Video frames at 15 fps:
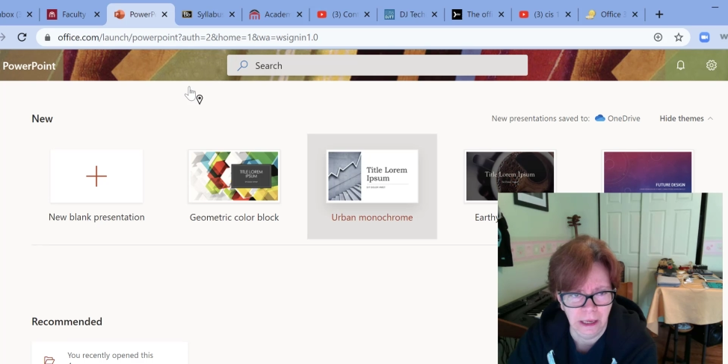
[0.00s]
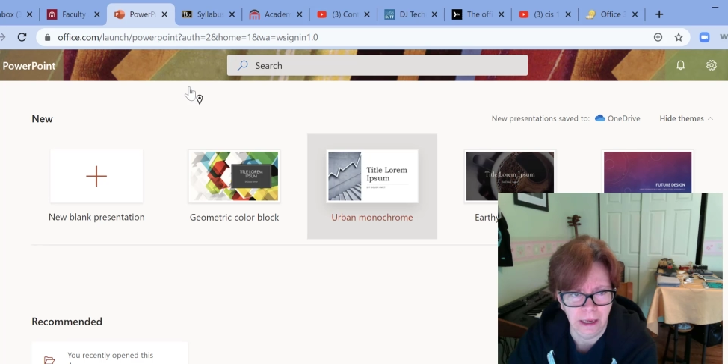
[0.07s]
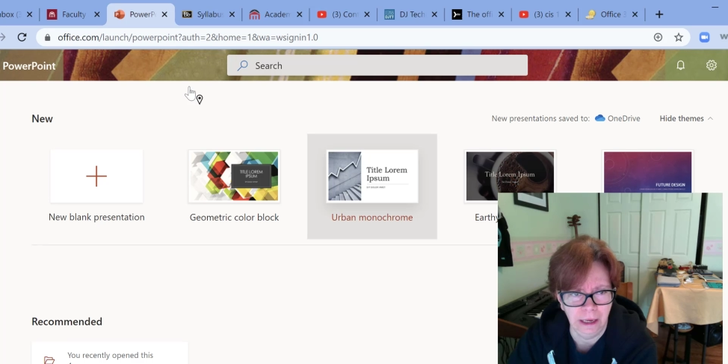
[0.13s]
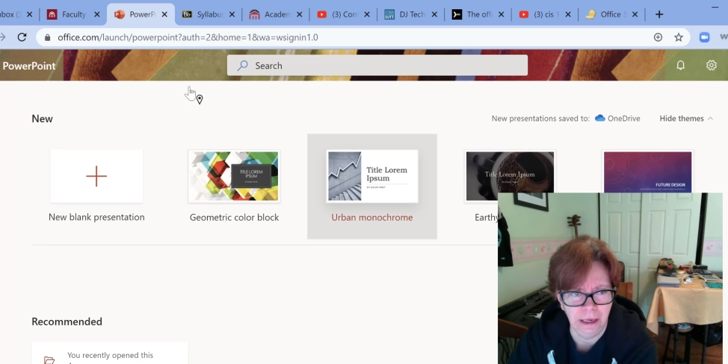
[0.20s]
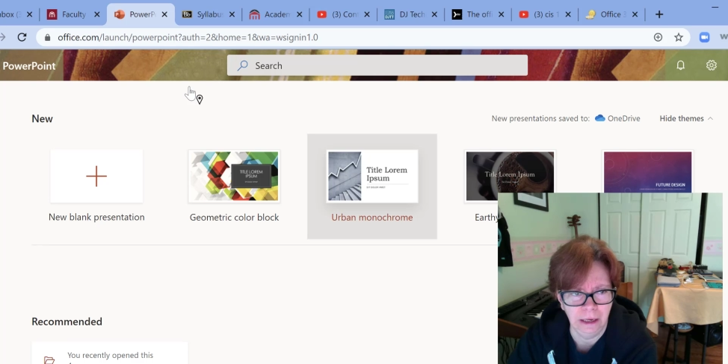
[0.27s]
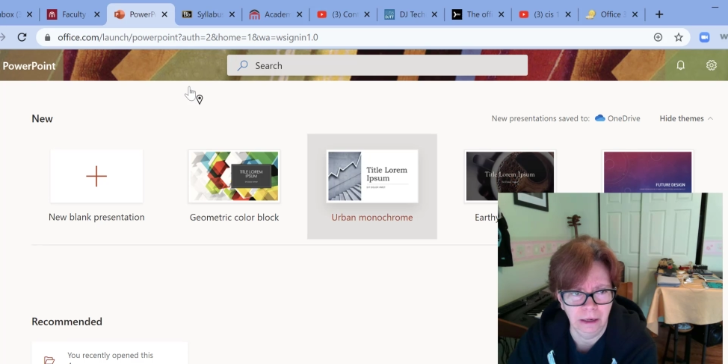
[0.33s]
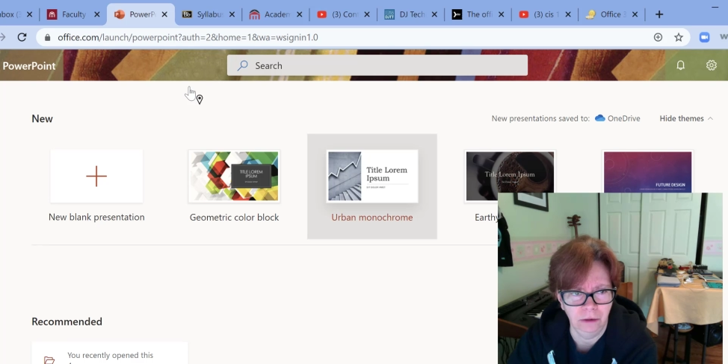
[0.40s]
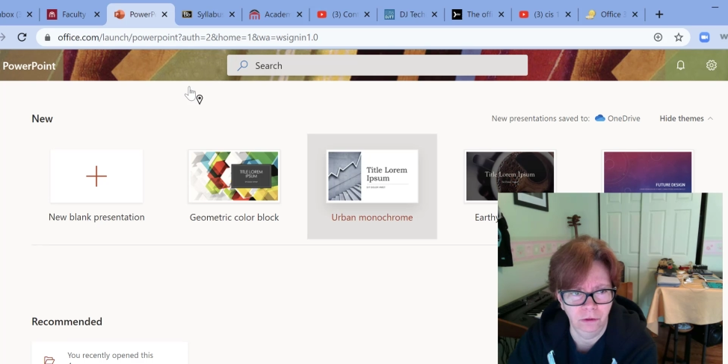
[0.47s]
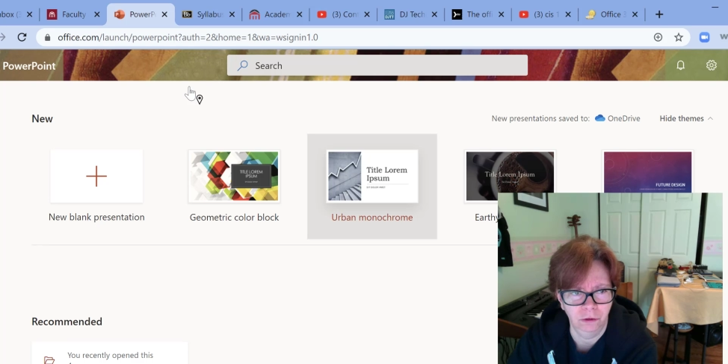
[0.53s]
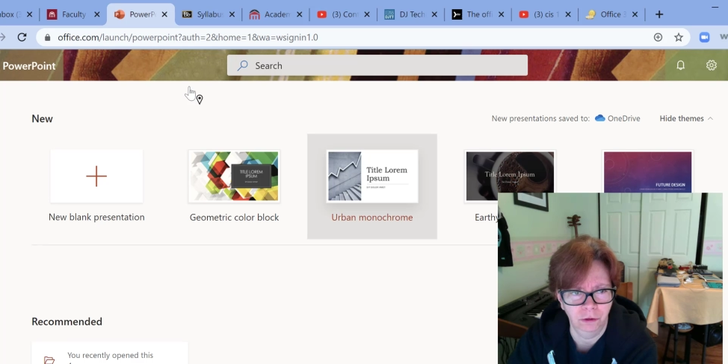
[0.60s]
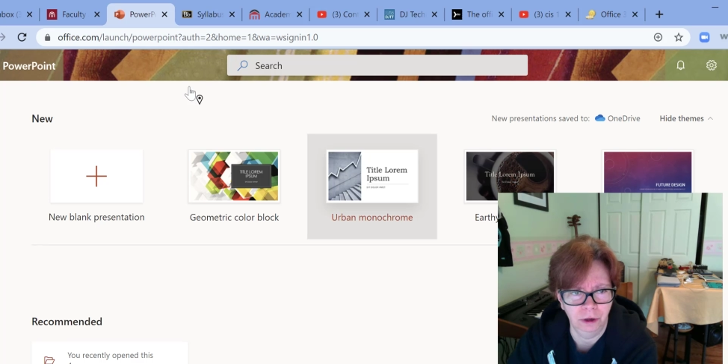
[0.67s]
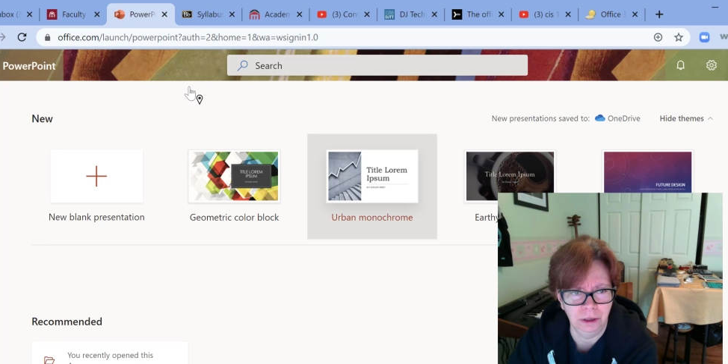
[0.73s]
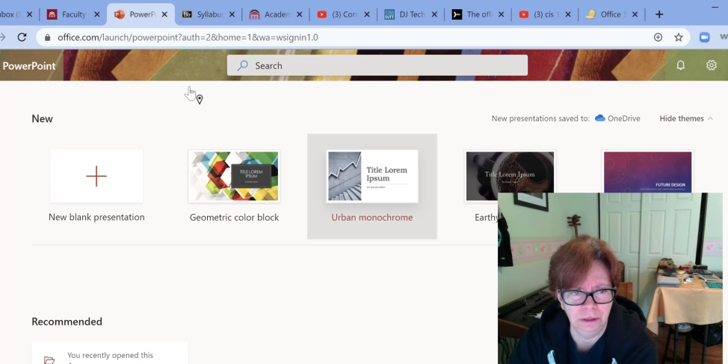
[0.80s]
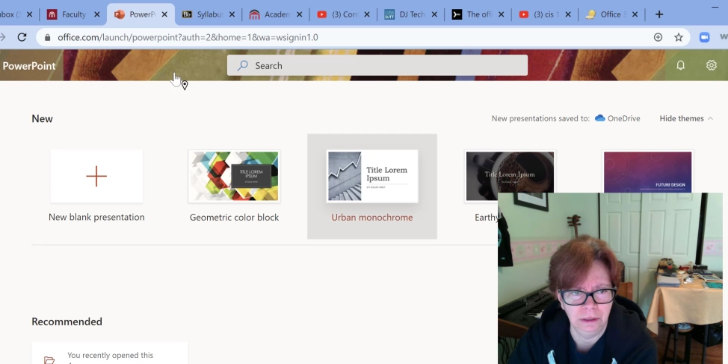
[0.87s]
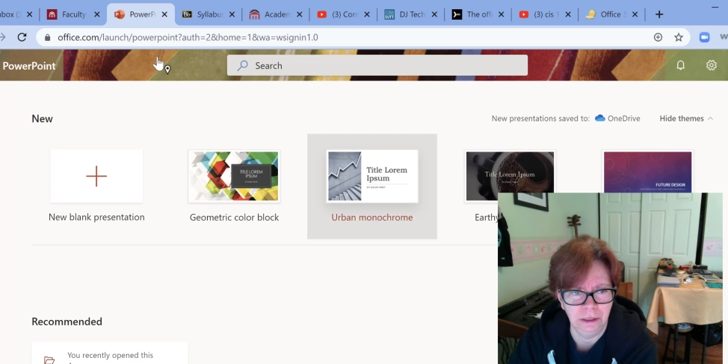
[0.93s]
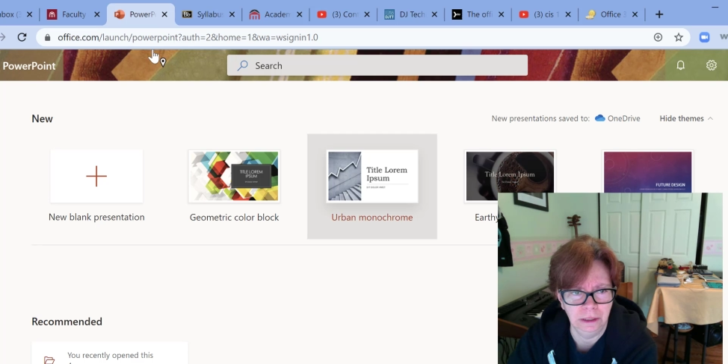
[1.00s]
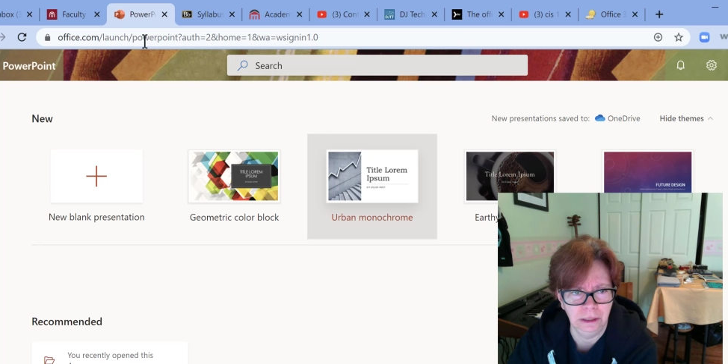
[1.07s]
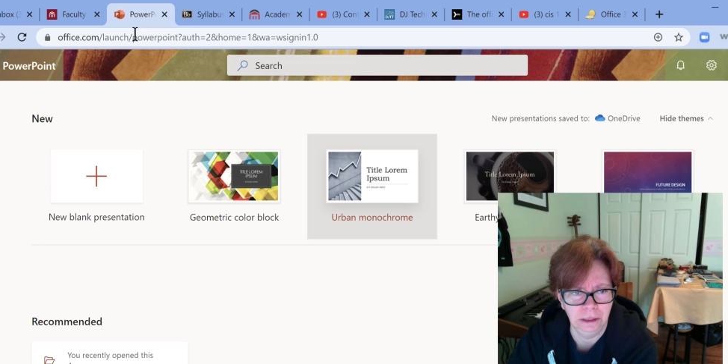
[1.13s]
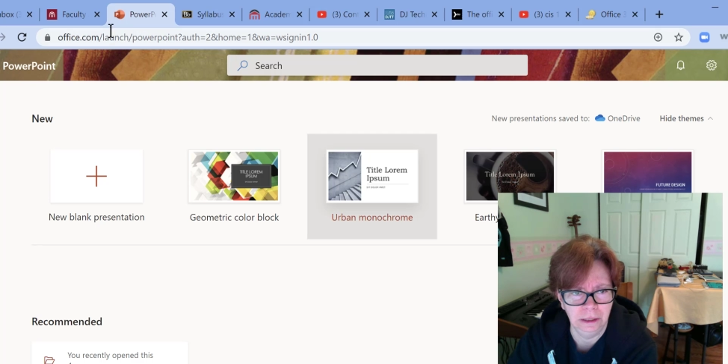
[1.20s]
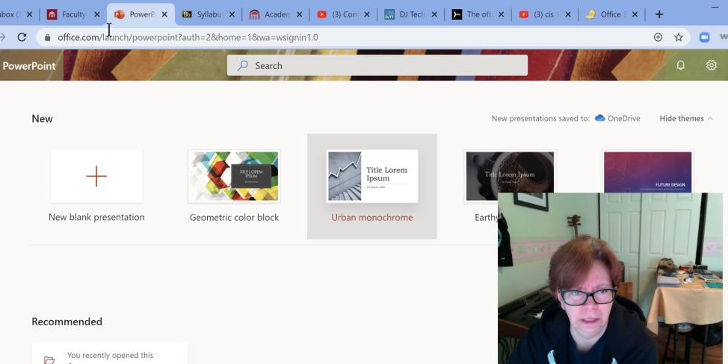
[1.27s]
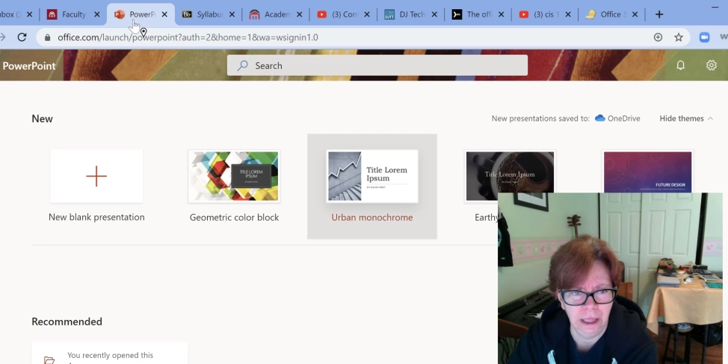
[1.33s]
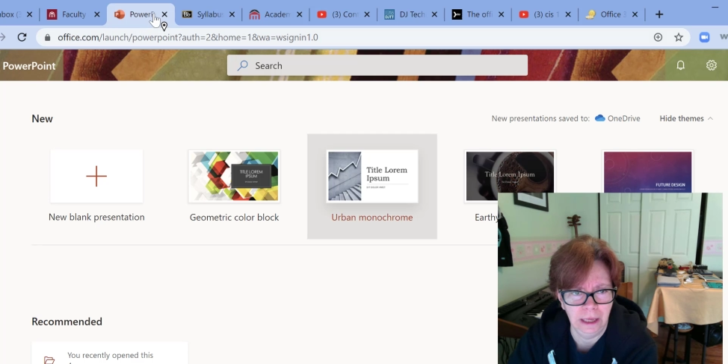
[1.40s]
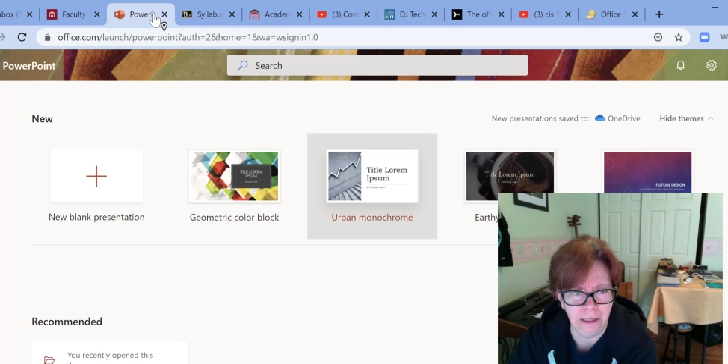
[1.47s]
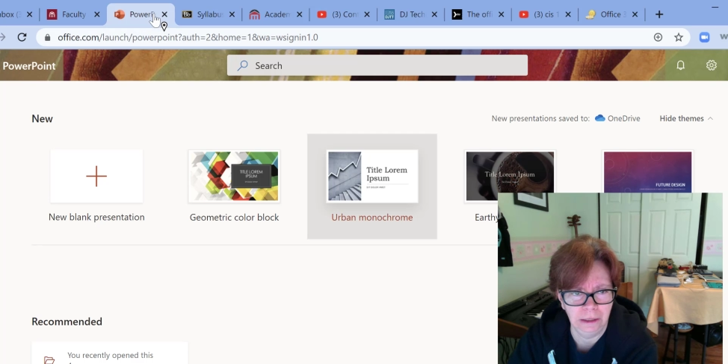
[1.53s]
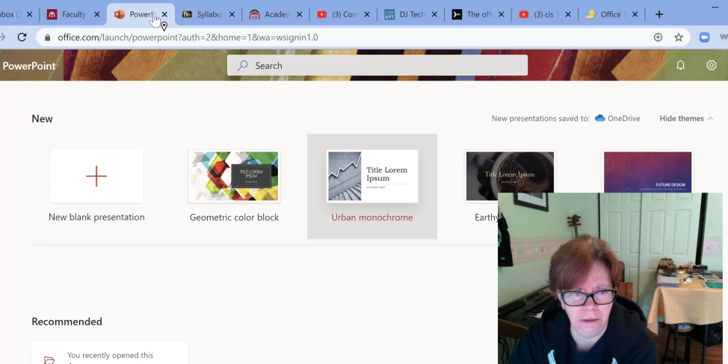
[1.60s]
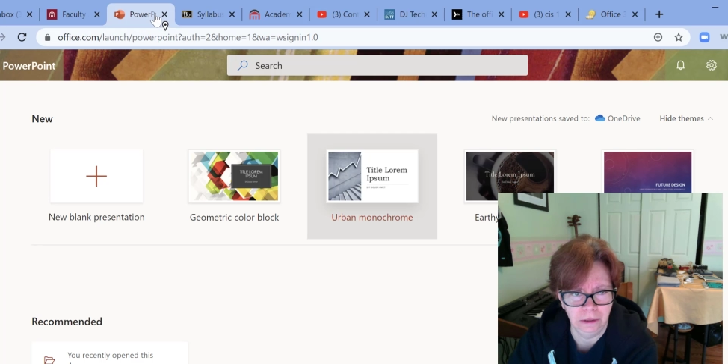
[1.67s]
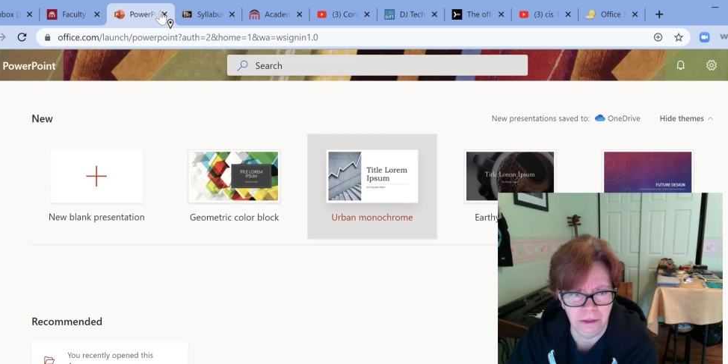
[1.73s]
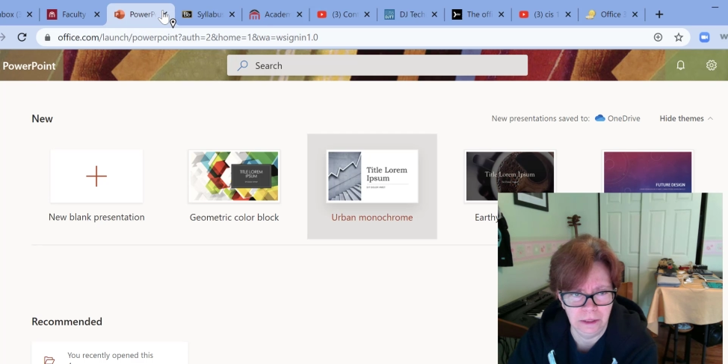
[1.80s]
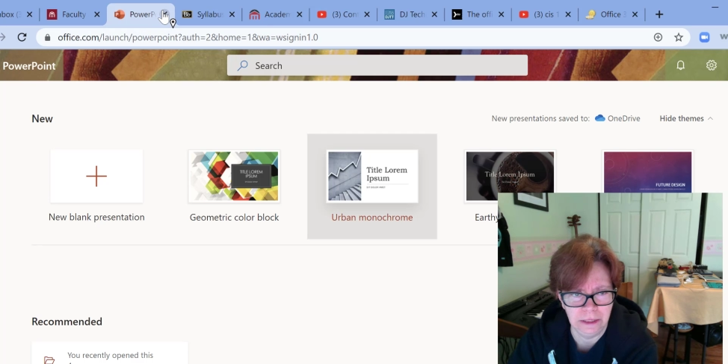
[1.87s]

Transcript: and finding a lot of the